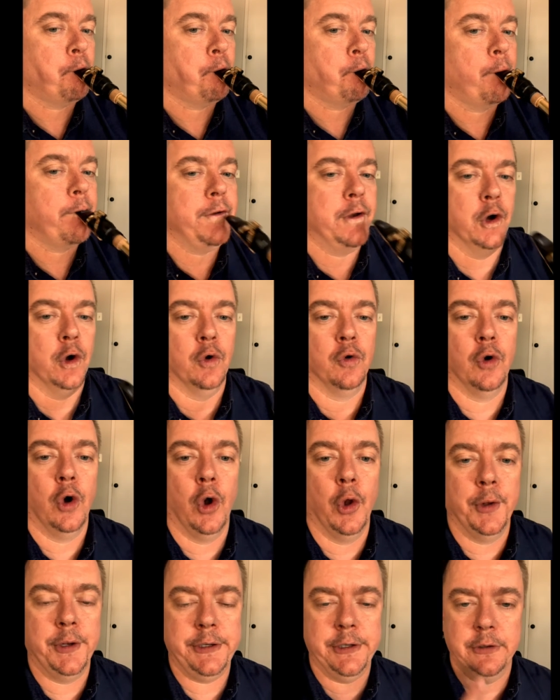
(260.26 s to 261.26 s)
you're
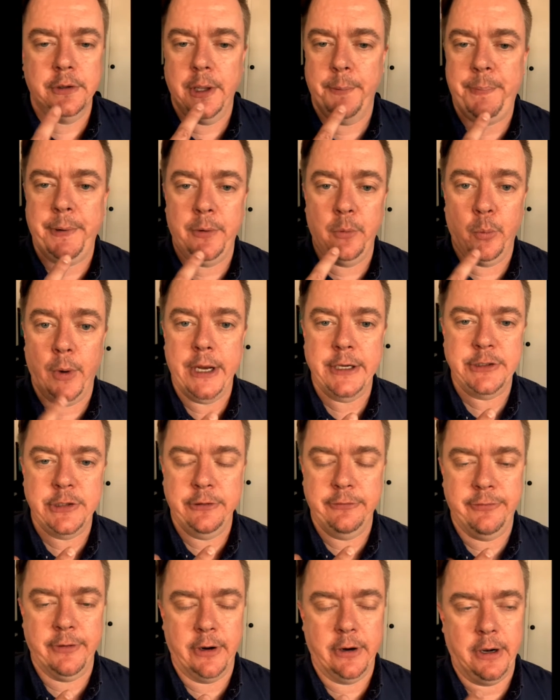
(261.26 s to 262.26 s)
rolling your lip in way too
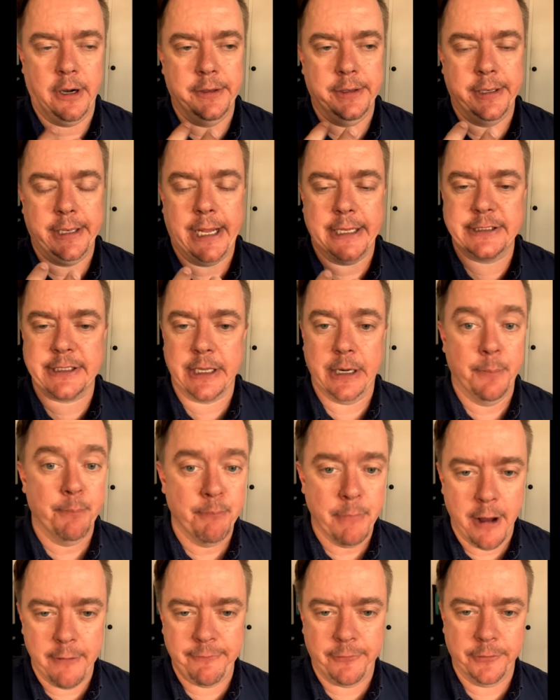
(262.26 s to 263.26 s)
far, and then that's going to
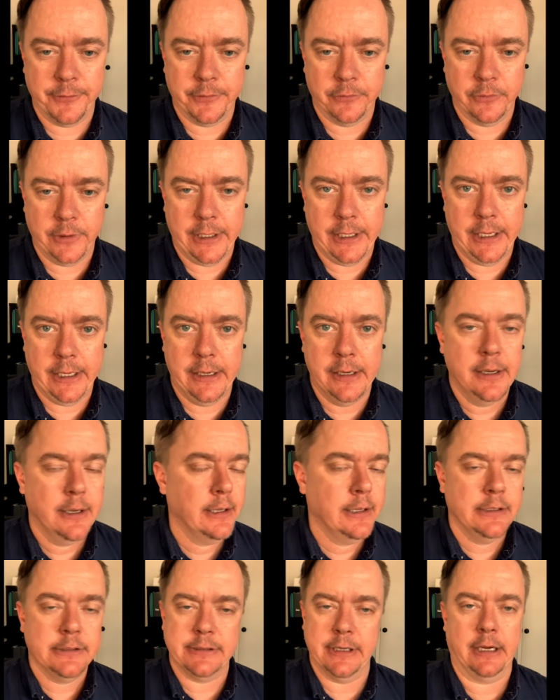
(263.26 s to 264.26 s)
muffle the reed.
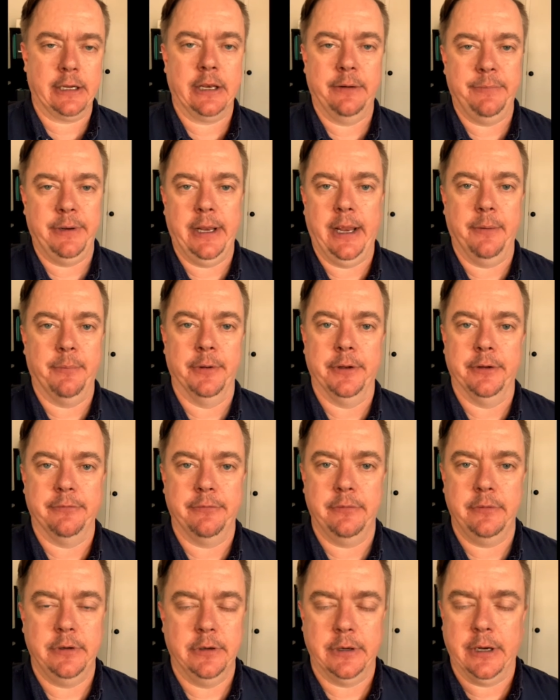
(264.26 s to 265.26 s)
It's not going to be able to.
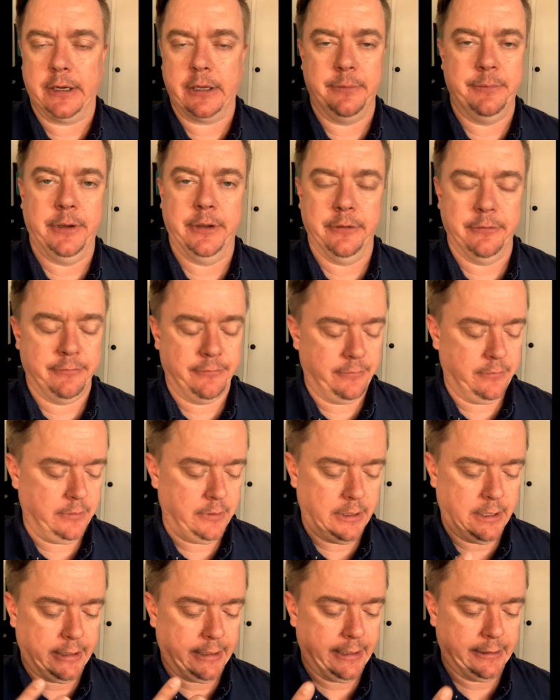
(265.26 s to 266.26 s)
You're not going to be able
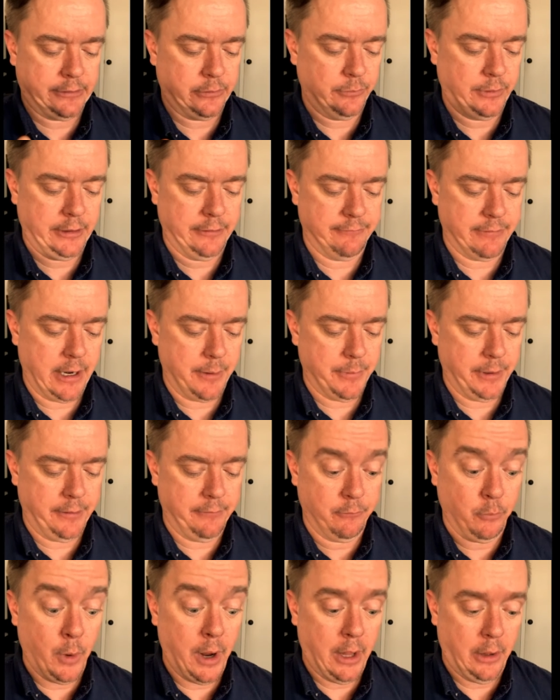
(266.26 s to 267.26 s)
to get the reed to
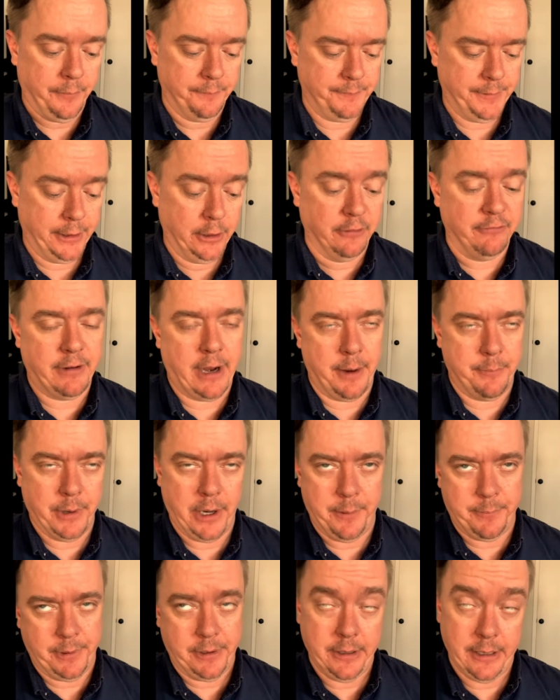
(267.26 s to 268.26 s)
vibrate well. It'll
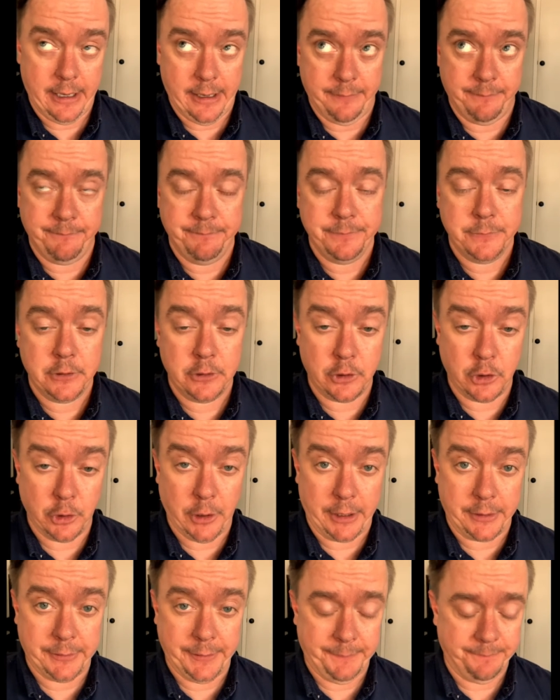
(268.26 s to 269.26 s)
vibrate, but not
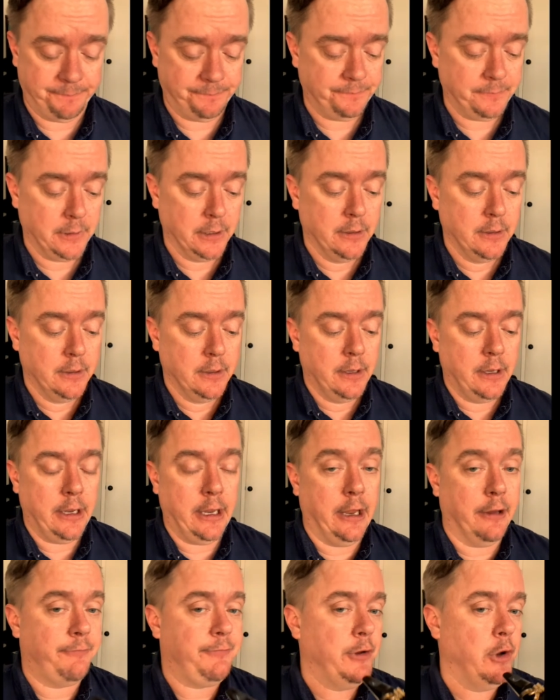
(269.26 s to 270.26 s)
correctly.
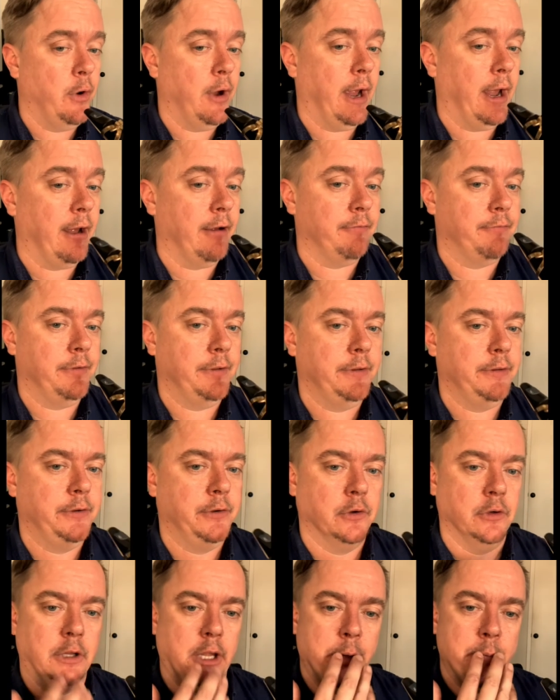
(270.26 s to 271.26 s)
If you have
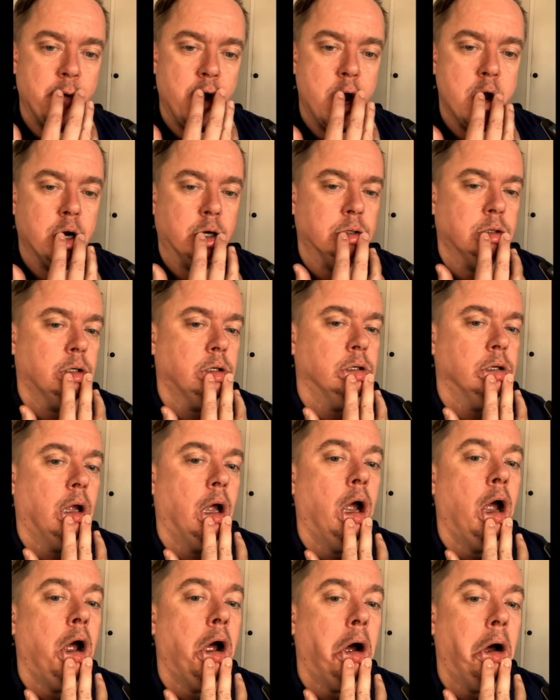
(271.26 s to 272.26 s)
your lip rolled
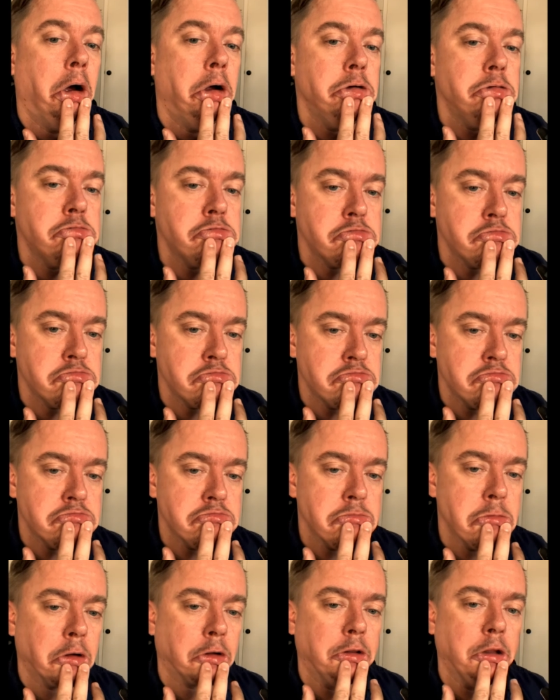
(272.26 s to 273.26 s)
out
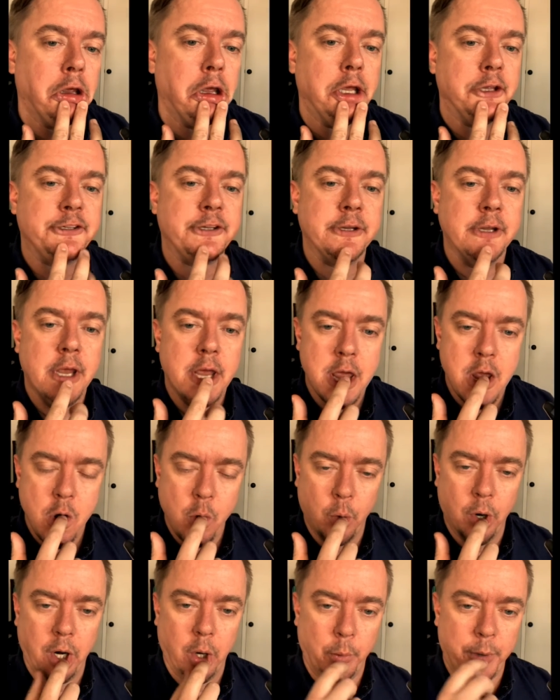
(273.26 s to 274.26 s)
like this,
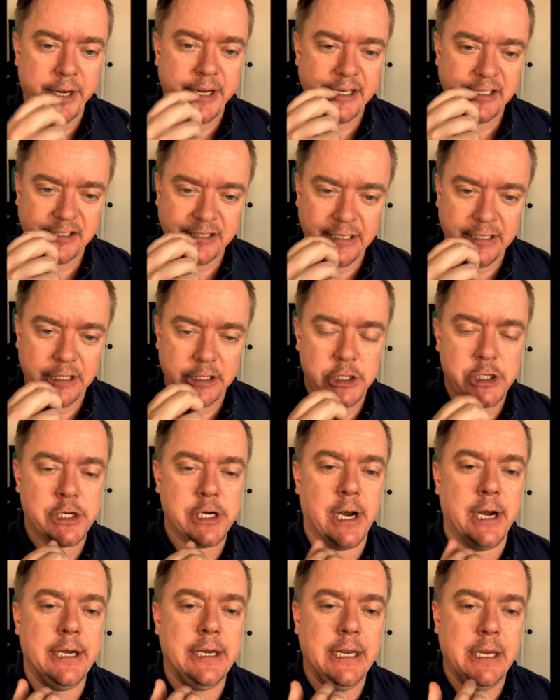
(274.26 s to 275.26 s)
where we can see the
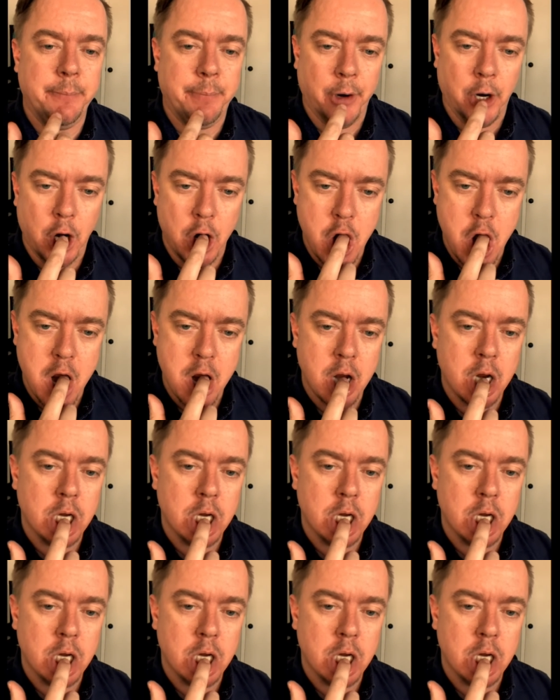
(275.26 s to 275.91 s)
shiny part